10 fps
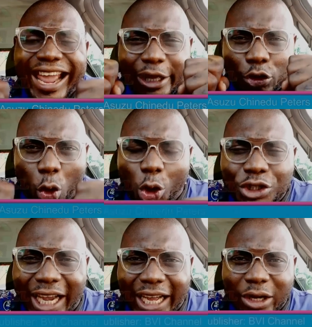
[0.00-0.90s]
a
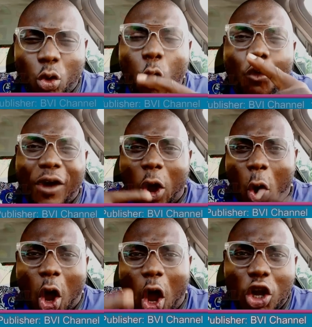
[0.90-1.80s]
total
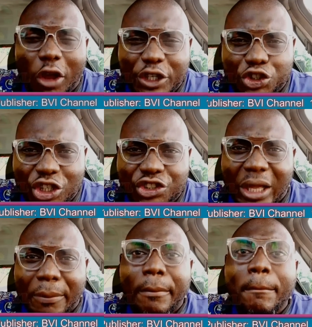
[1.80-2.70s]
overhaul of the
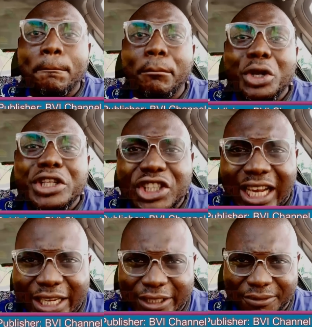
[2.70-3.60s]
system
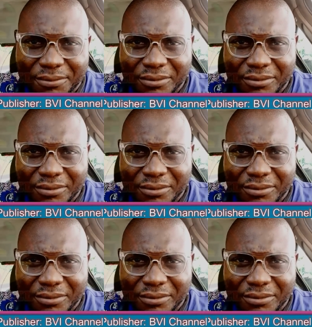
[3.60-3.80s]
politically.